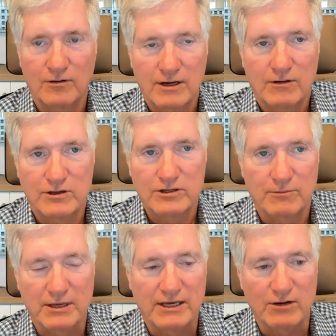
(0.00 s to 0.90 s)
was it a
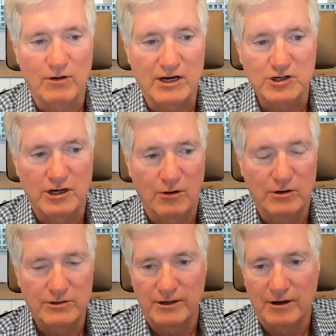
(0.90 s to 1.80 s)
PE ratio?
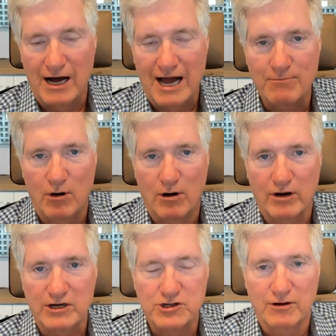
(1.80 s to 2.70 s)
Was eyeball
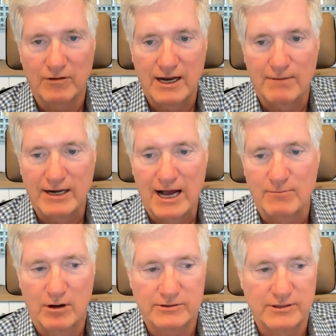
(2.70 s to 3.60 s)
ratio, right? How many
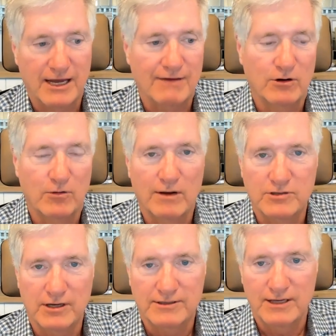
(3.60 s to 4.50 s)
eyeballs did they have on their
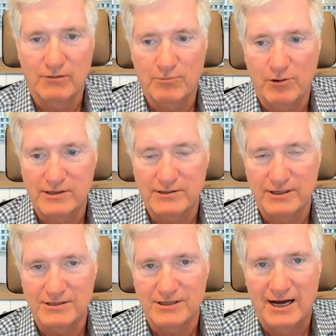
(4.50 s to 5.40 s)
websites? How we're pricing the
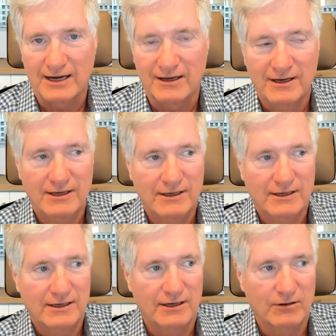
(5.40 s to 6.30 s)
stock?
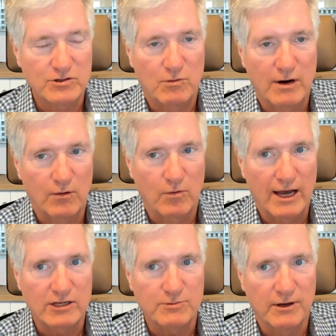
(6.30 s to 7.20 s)
It was the Wild
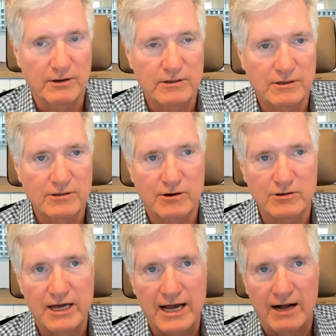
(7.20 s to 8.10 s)
West. But it
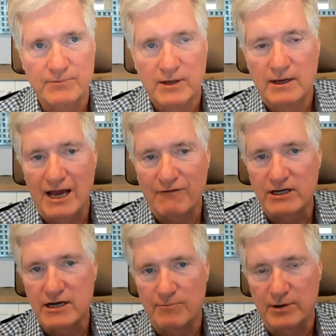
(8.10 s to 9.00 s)
turns out every
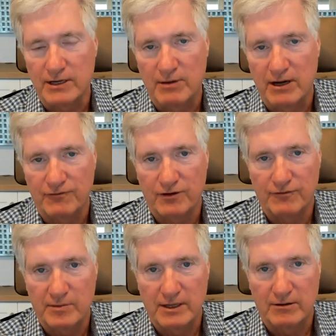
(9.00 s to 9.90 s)
company benefited
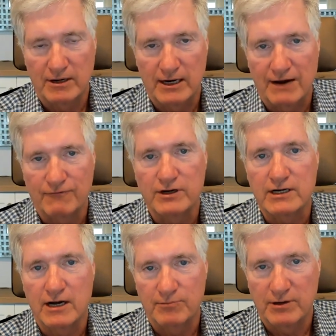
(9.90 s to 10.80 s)
from the internet. Every
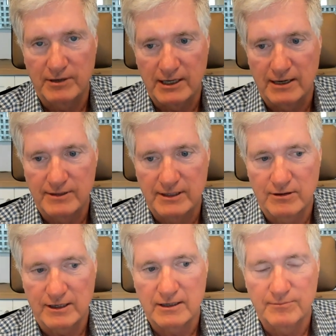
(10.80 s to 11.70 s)
company became an
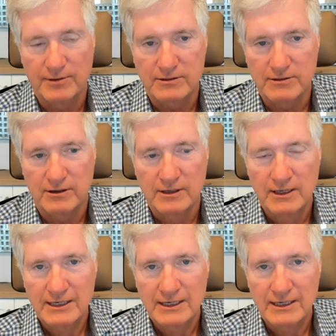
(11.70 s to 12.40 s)
internet company. So,